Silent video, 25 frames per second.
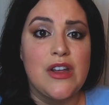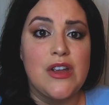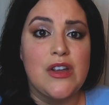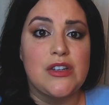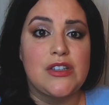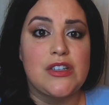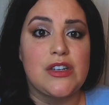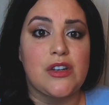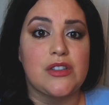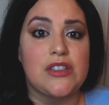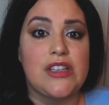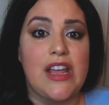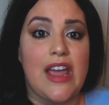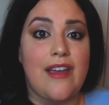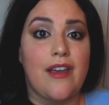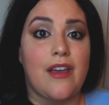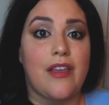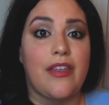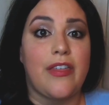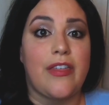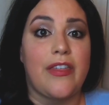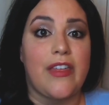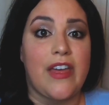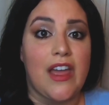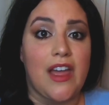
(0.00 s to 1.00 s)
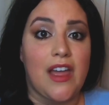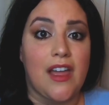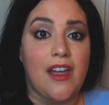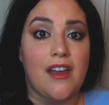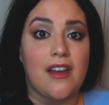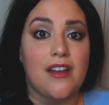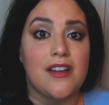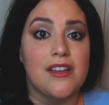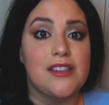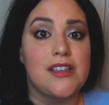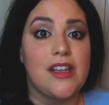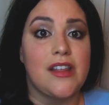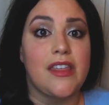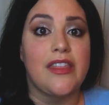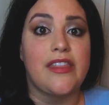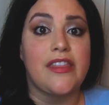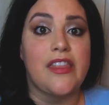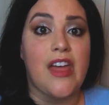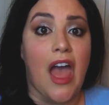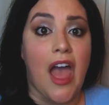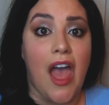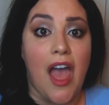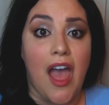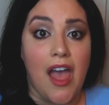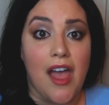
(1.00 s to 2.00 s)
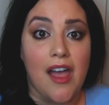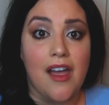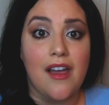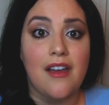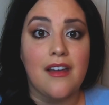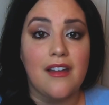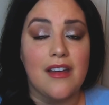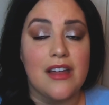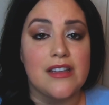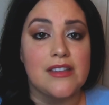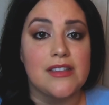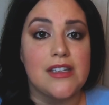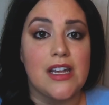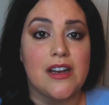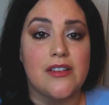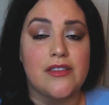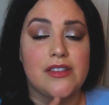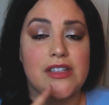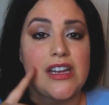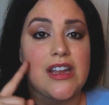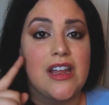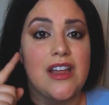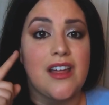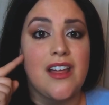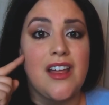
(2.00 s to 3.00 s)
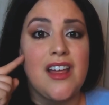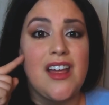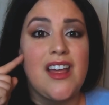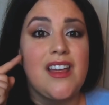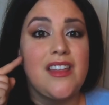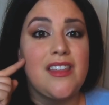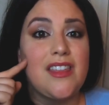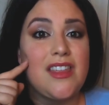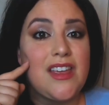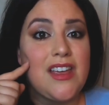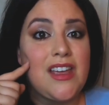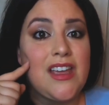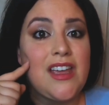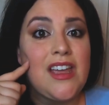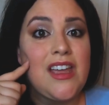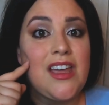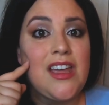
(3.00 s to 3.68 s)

She'll take thing to thang instead of singing thing.